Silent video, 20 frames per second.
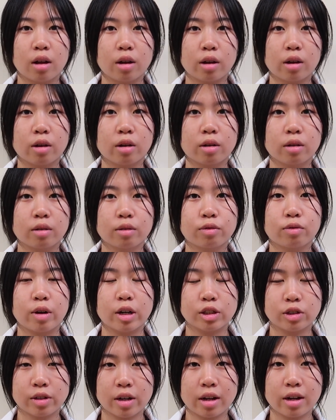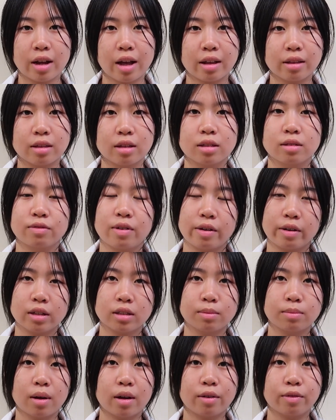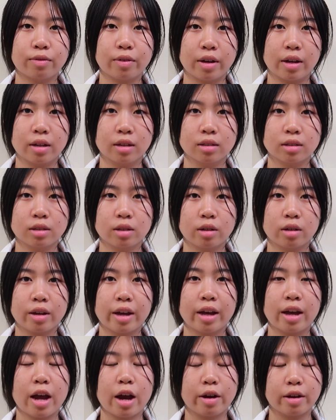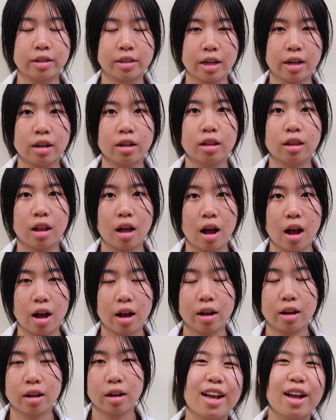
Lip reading: You're frustrated at this very small thing, so you get irritated a lot.